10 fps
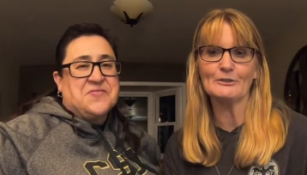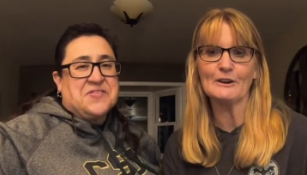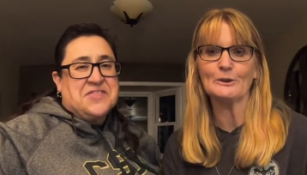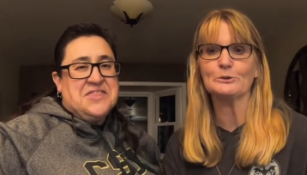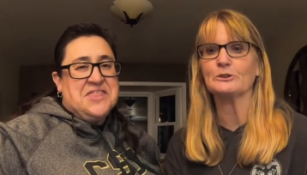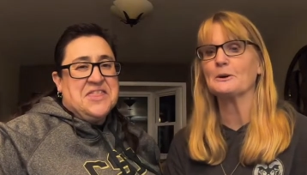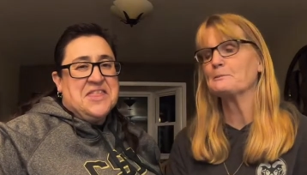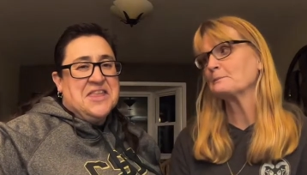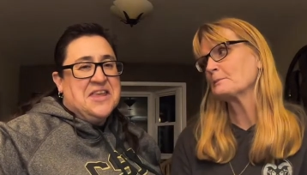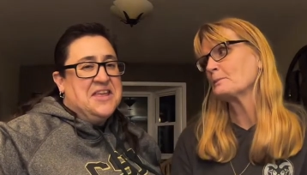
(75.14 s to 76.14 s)
Speaker 1: vote.
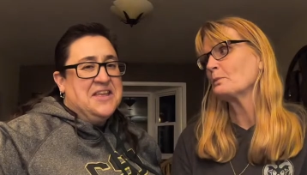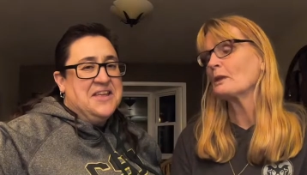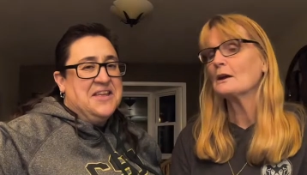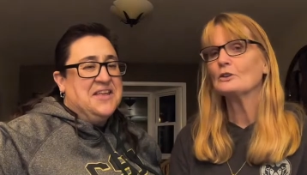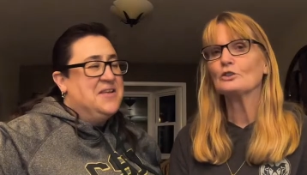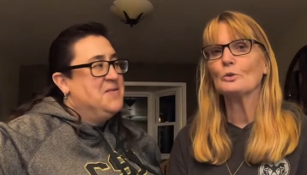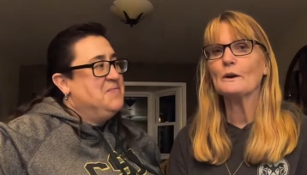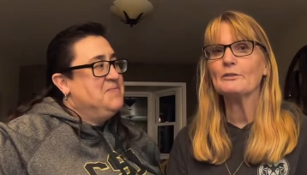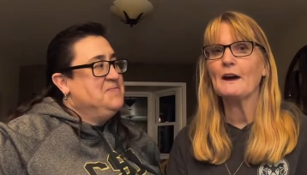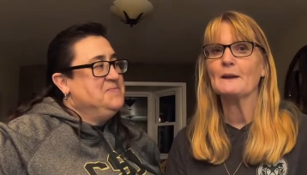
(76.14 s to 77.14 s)
So
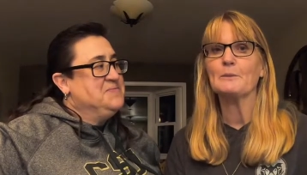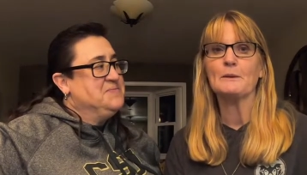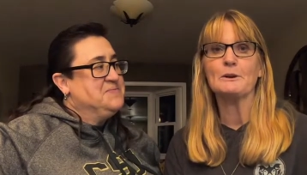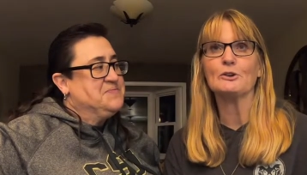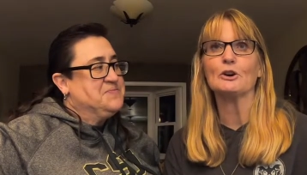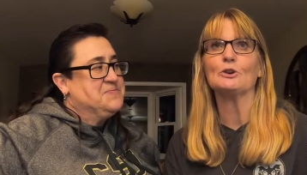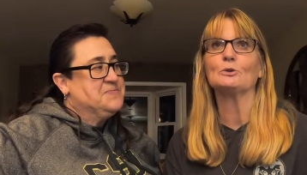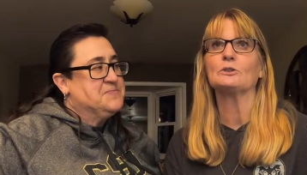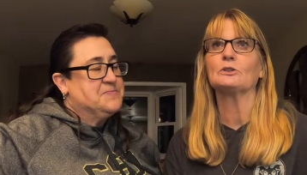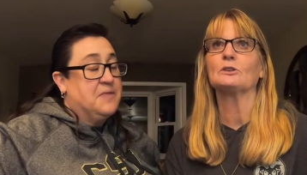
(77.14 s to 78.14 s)
we've had Baby
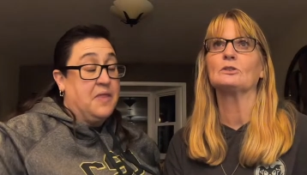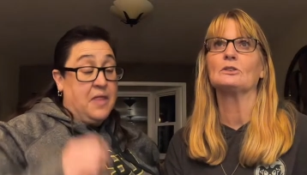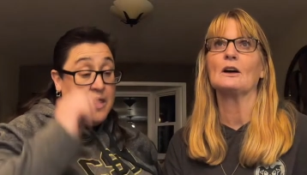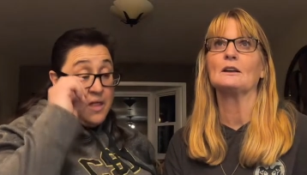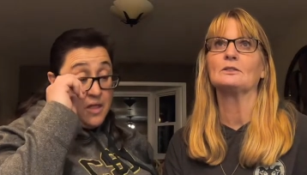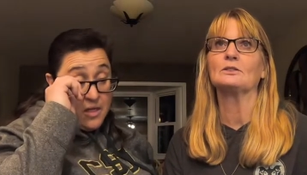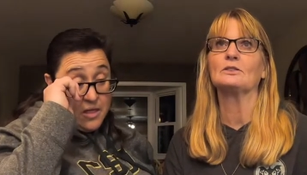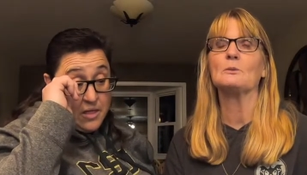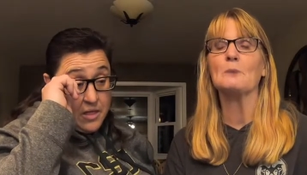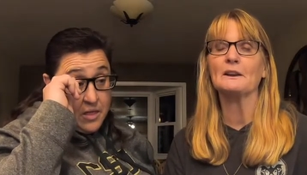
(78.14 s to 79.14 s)
Groot since
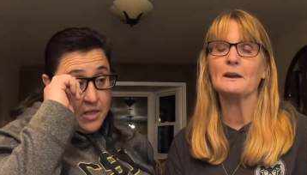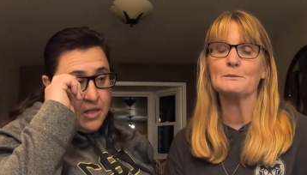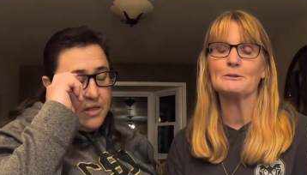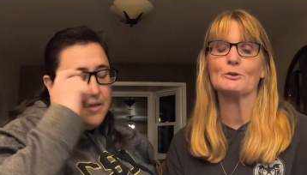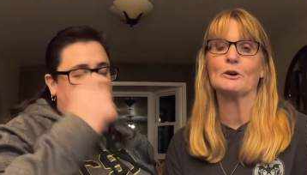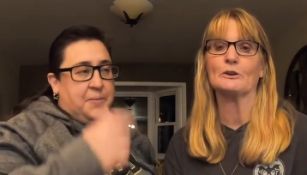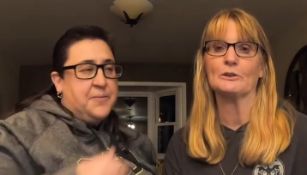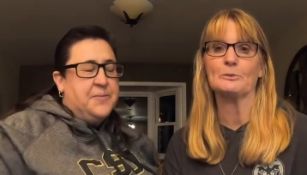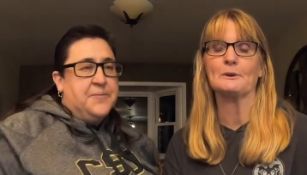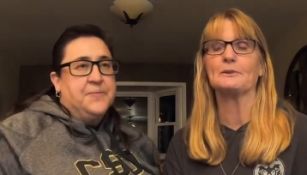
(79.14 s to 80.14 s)
the Monday before
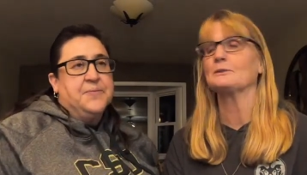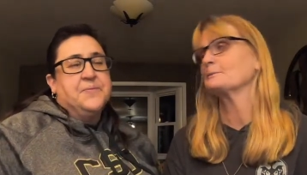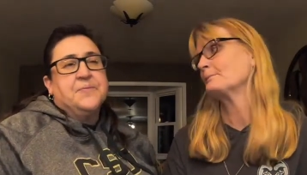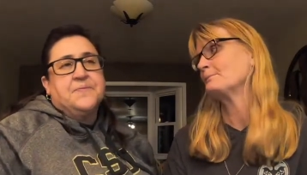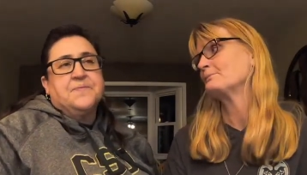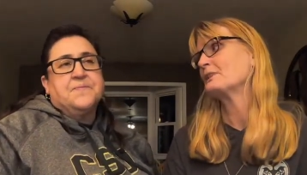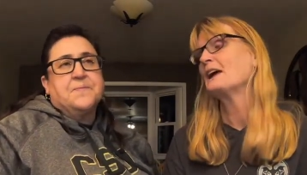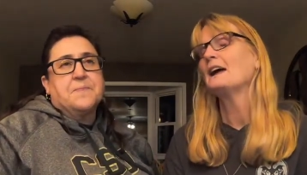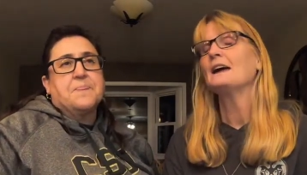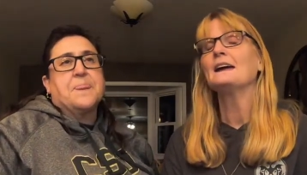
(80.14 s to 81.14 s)
Christmas.
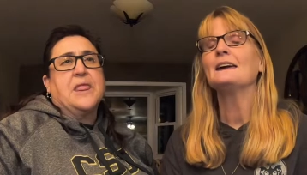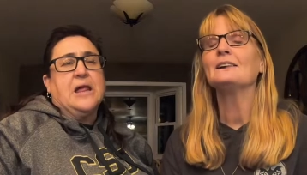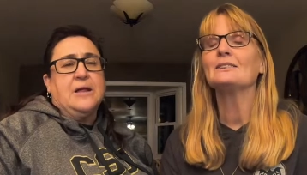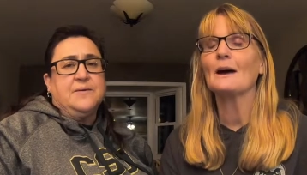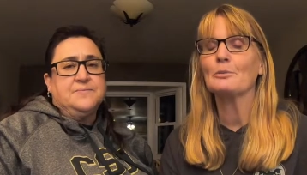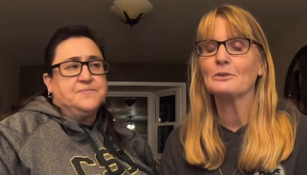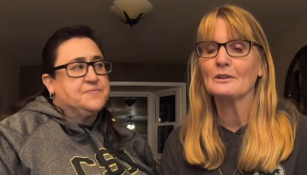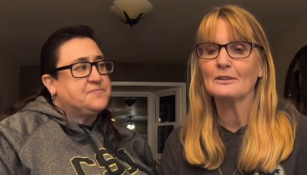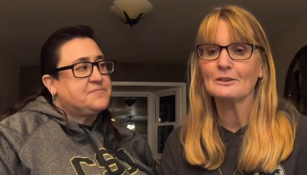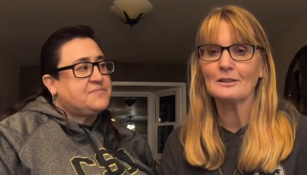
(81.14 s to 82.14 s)
He's
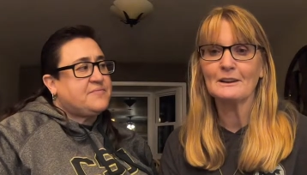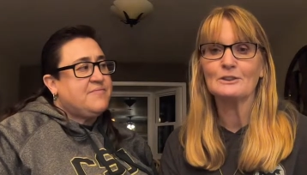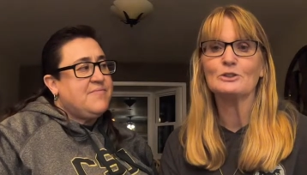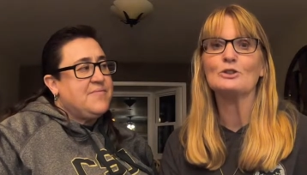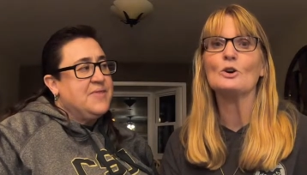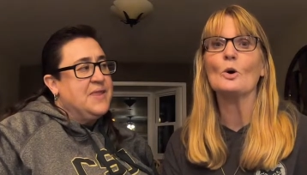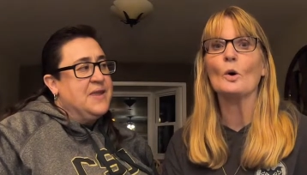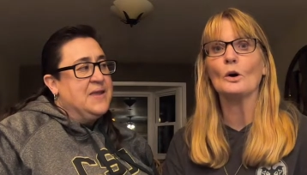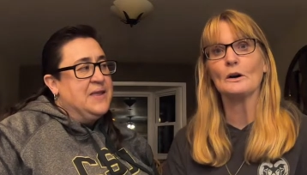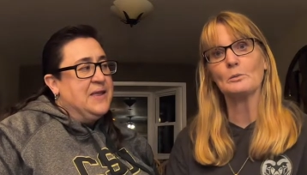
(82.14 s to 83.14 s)
absolutely
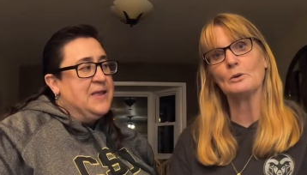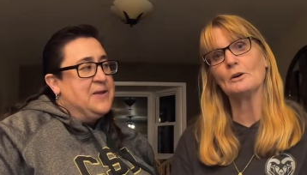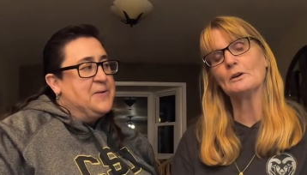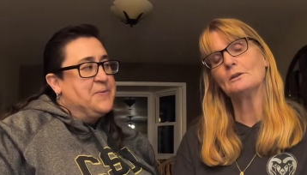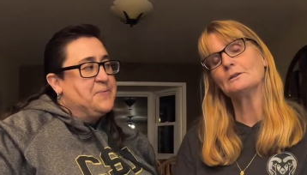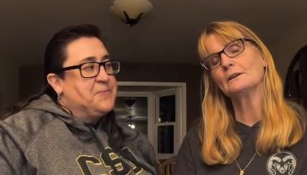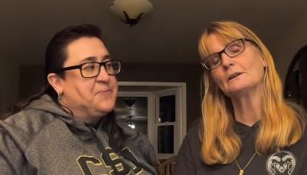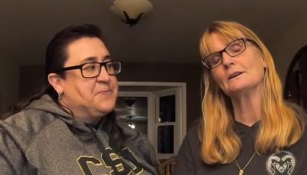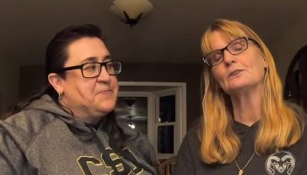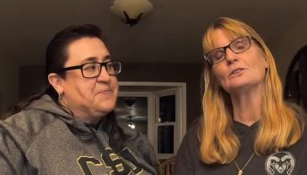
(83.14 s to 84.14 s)
adorable.
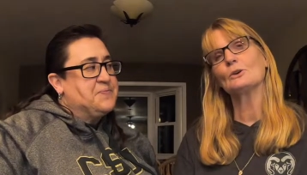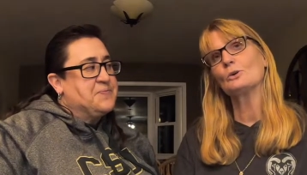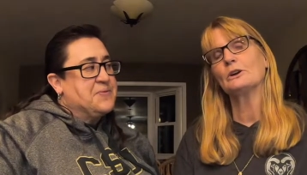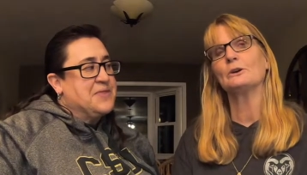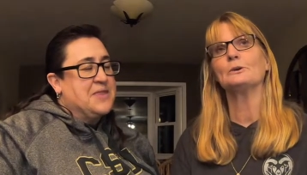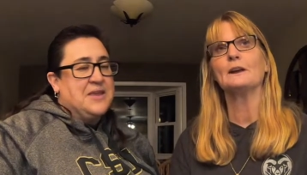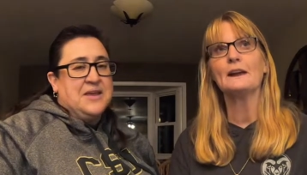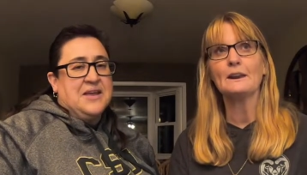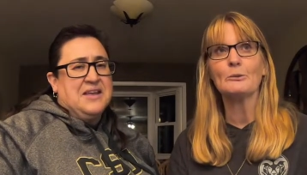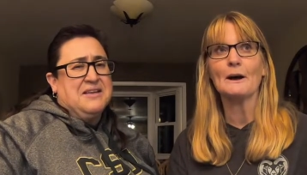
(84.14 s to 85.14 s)
He's so cute.
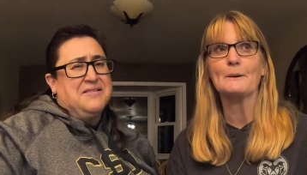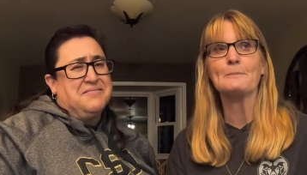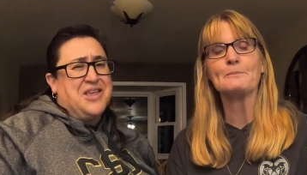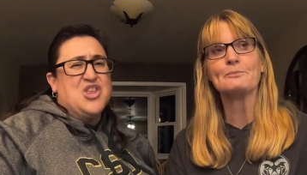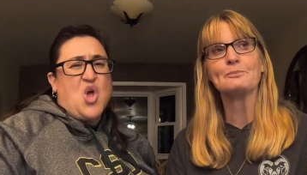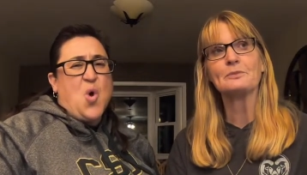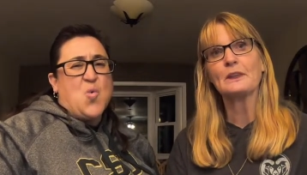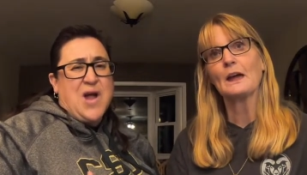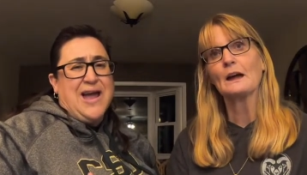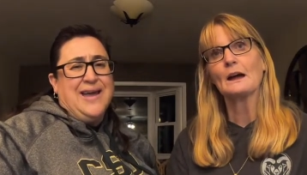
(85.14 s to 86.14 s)
Anyway,
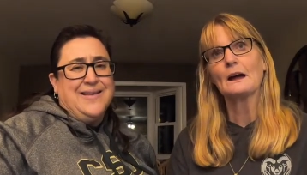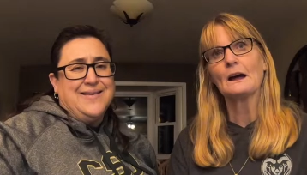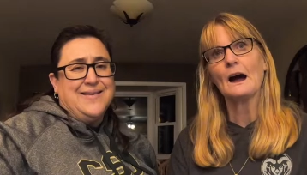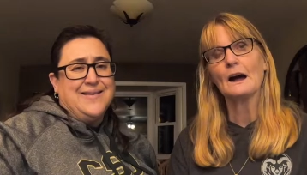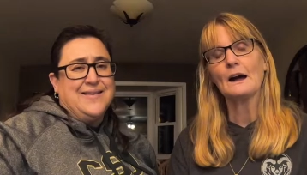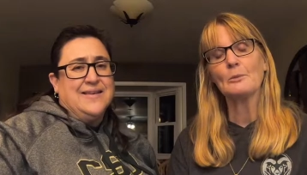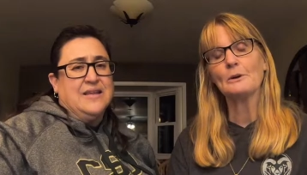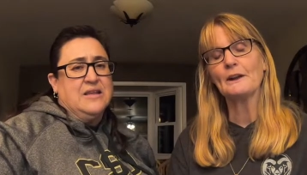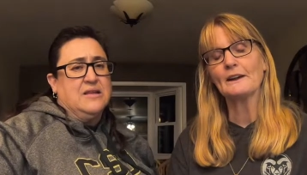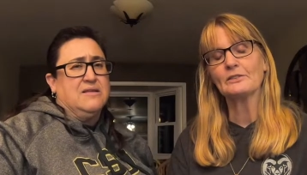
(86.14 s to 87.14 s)
a
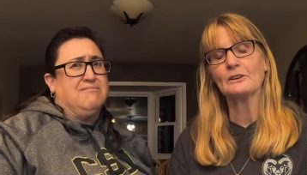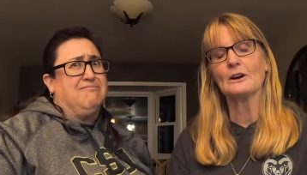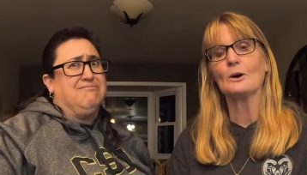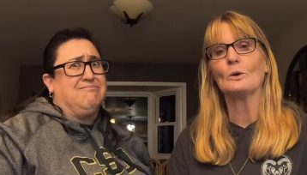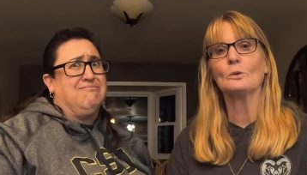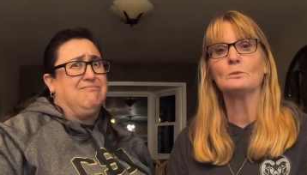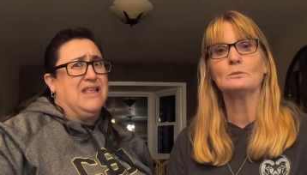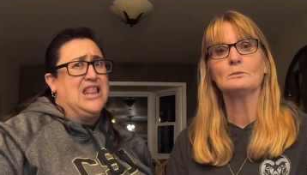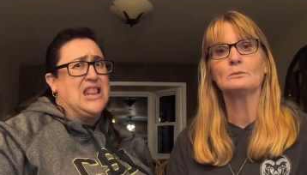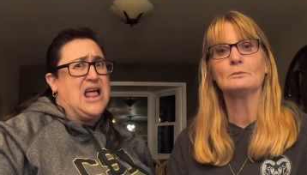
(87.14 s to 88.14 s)
couple nights ago,
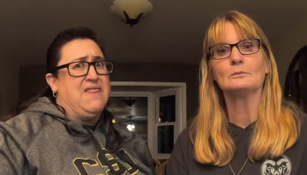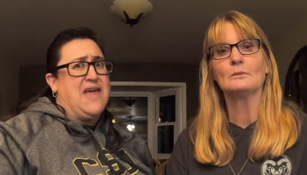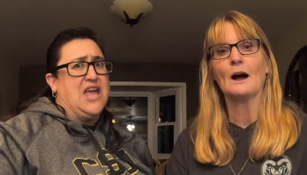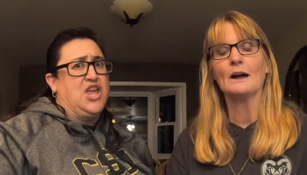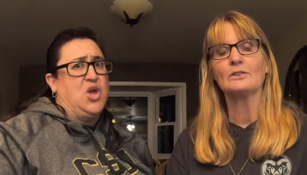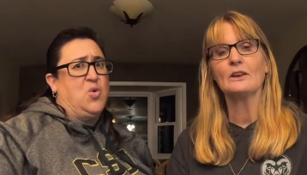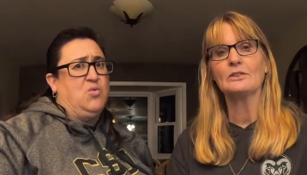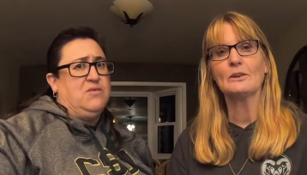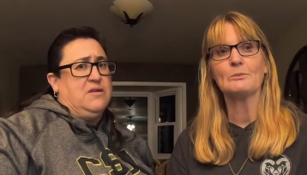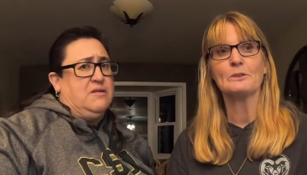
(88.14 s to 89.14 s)
I
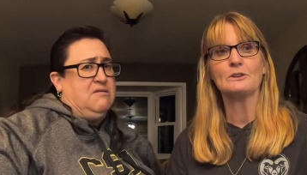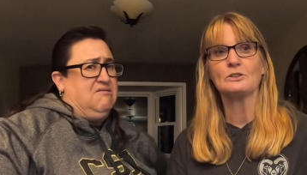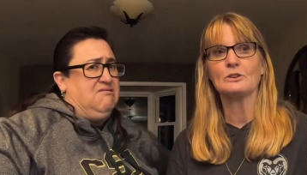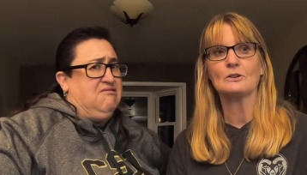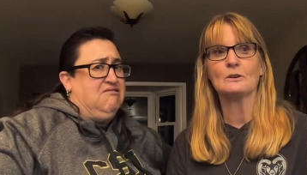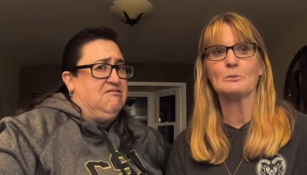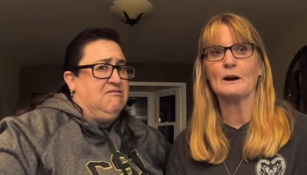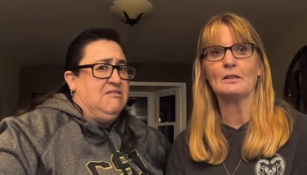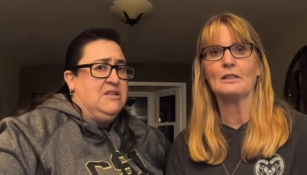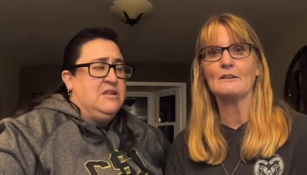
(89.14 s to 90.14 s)
said something to her
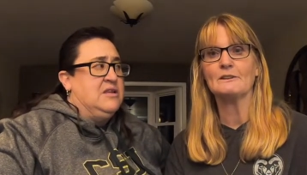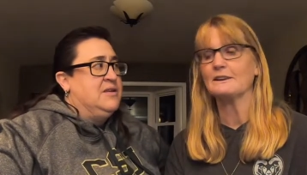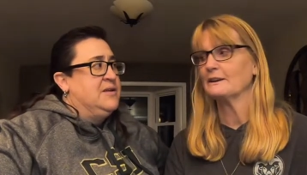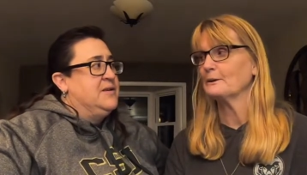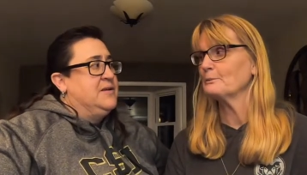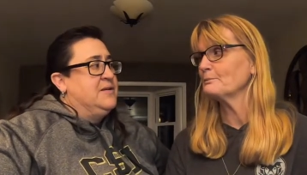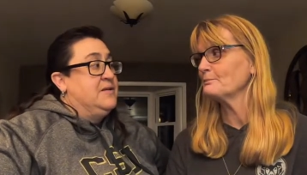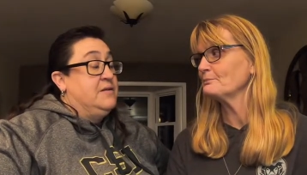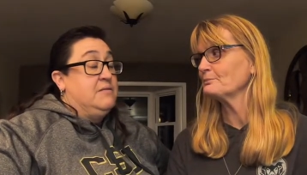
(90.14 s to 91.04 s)
about loving him,